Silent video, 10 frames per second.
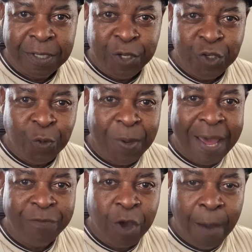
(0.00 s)
So we
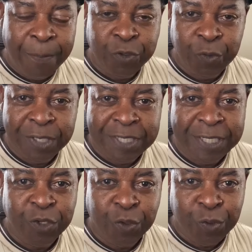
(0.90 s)
have the opportunity
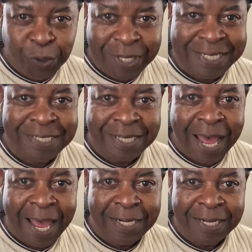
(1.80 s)
to look
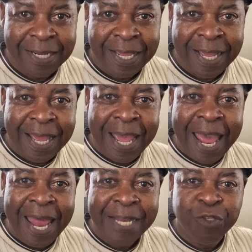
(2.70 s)
inside
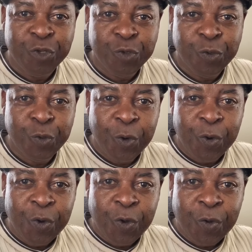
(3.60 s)
and to
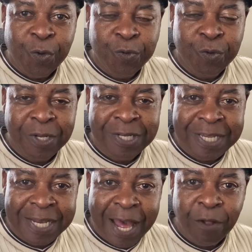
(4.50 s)

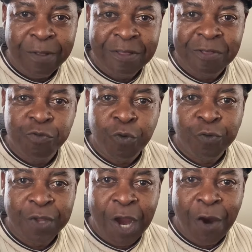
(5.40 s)
clean out
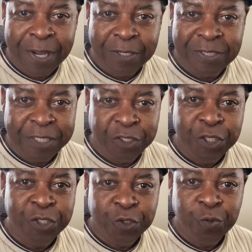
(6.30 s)
those areas that
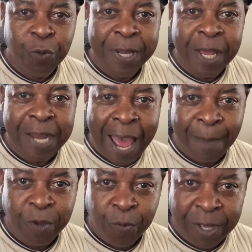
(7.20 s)
Jesus would be
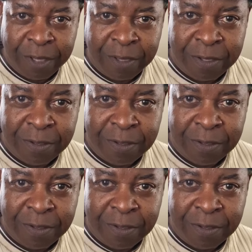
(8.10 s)
unhappy with.